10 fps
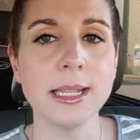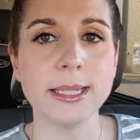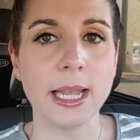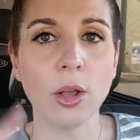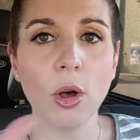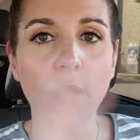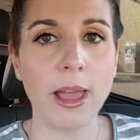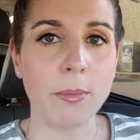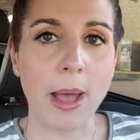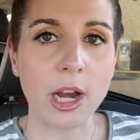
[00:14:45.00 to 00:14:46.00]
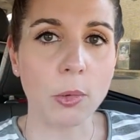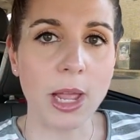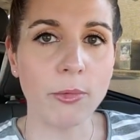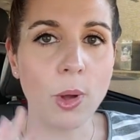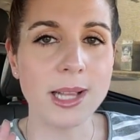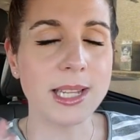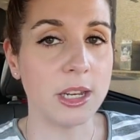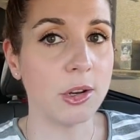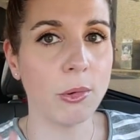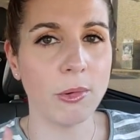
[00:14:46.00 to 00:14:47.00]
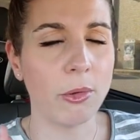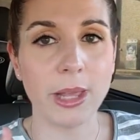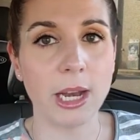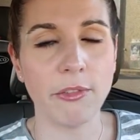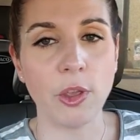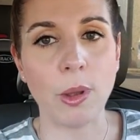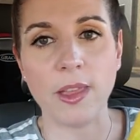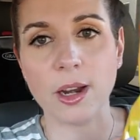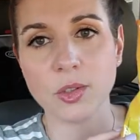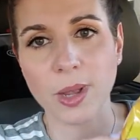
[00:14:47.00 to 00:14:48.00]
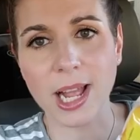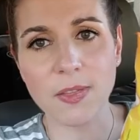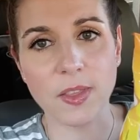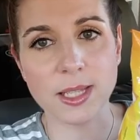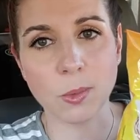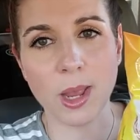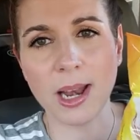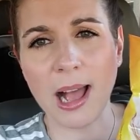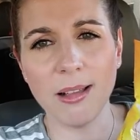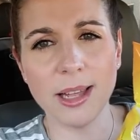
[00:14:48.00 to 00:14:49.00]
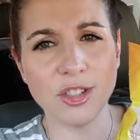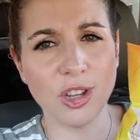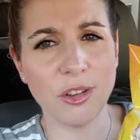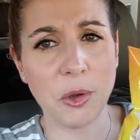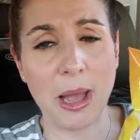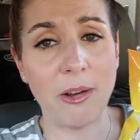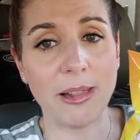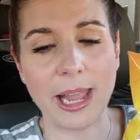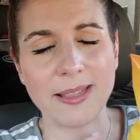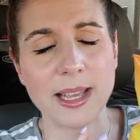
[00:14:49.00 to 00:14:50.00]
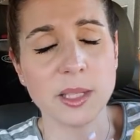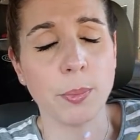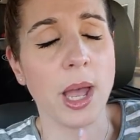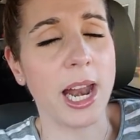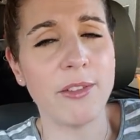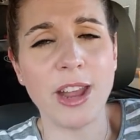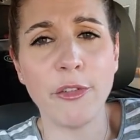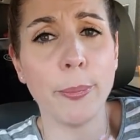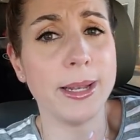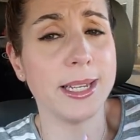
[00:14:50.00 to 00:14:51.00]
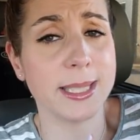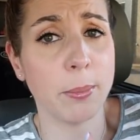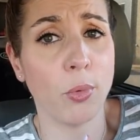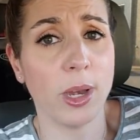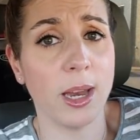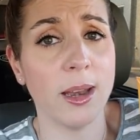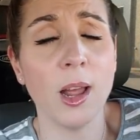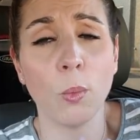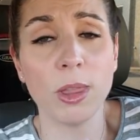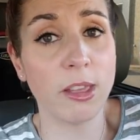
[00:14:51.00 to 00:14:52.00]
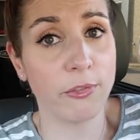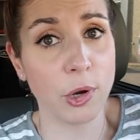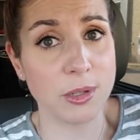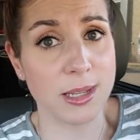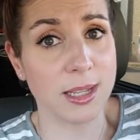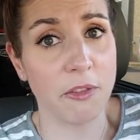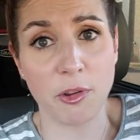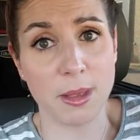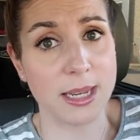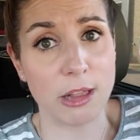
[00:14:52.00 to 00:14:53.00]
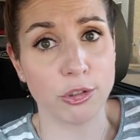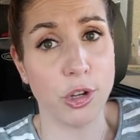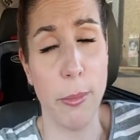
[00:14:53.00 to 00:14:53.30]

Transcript: single, like, microwave ones, and you don't only get a few in there. So I got this one. I'll let y'all know how I like these, but I've never been disappointed with the frozen stuff from the Dollar Tree